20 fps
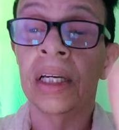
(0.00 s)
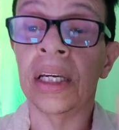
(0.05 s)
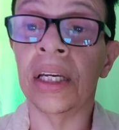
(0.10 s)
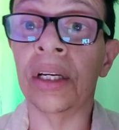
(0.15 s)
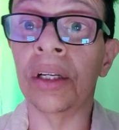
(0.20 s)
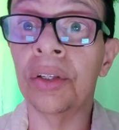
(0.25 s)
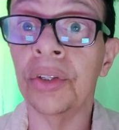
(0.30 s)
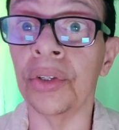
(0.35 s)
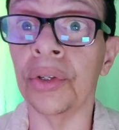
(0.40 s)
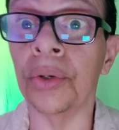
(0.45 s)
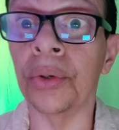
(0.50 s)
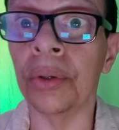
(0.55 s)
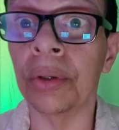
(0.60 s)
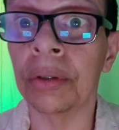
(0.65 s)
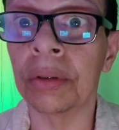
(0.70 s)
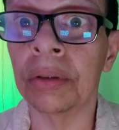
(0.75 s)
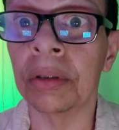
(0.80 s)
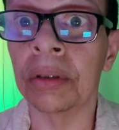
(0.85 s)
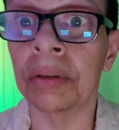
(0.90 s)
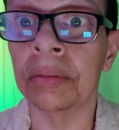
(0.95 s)
Heal you.
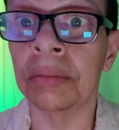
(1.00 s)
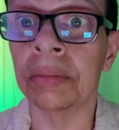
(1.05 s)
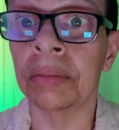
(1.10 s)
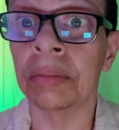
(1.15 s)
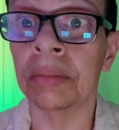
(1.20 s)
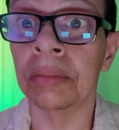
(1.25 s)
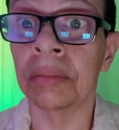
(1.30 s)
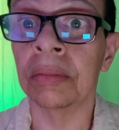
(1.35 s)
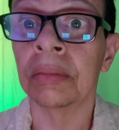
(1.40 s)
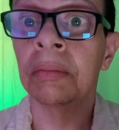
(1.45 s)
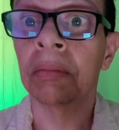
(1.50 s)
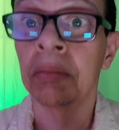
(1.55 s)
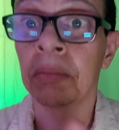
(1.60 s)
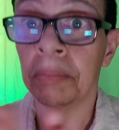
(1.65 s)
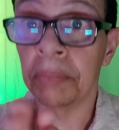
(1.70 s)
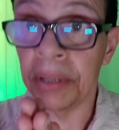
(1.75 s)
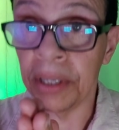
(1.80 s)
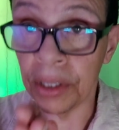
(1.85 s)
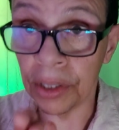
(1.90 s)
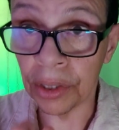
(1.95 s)

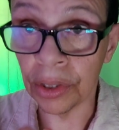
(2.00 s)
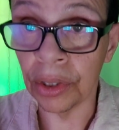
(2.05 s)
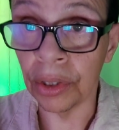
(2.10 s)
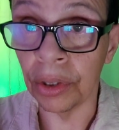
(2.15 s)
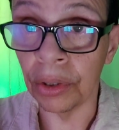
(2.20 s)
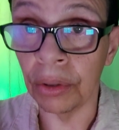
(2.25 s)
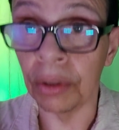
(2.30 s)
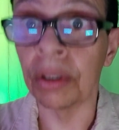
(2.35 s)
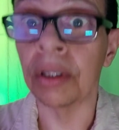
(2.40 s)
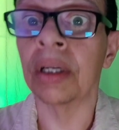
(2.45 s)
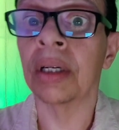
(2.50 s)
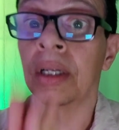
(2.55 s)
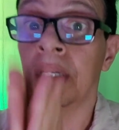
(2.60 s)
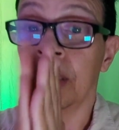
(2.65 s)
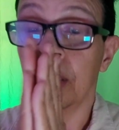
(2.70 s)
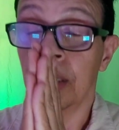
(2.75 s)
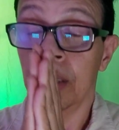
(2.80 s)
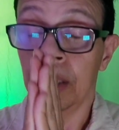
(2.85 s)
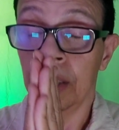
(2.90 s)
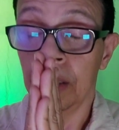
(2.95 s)
Peace to you.
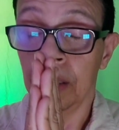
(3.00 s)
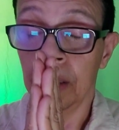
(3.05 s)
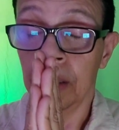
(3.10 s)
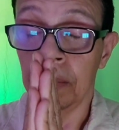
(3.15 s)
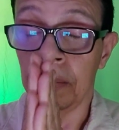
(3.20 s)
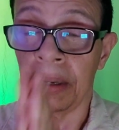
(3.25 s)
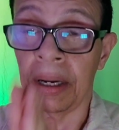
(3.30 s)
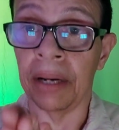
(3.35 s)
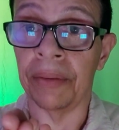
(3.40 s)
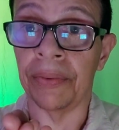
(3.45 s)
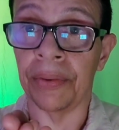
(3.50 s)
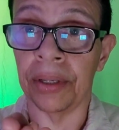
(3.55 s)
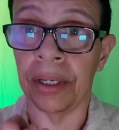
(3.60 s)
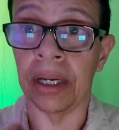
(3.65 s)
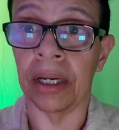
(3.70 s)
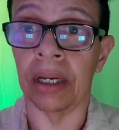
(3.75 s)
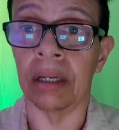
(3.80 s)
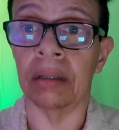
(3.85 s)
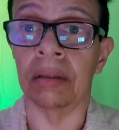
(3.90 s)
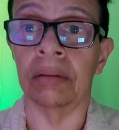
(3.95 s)
Bye for
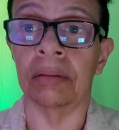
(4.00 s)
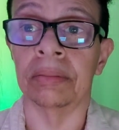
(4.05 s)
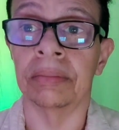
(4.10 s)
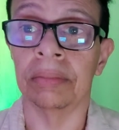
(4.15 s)
now.